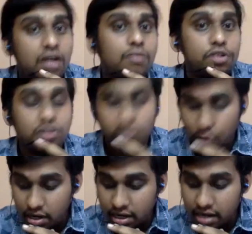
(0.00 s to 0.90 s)
most
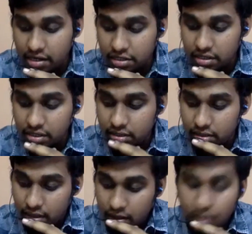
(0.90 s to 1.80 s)
important condition is
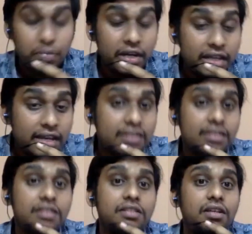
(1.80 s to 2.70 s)

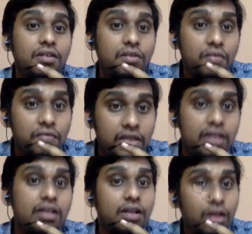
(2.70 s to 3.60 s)
pre-existing
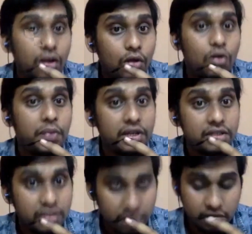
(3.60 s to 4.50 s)
weak low
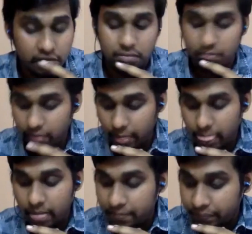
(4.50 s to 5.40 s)
pressure system.
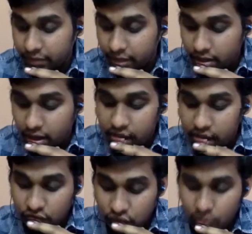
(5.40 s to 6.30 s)
And
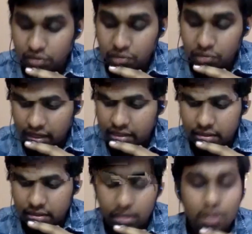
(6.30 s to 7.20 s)
the fourth one
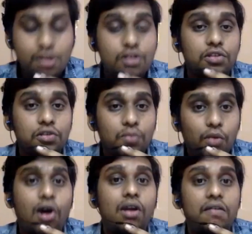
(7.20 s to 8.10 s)
is
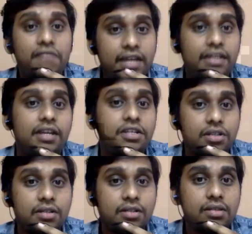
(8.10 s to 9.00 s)
small
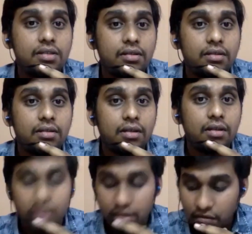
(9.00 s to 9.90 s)
variations
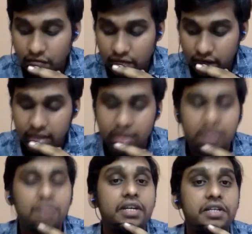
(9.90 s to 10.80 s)
in the
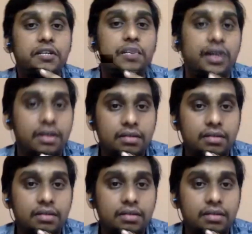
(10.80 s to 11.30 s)
vertical wind speed.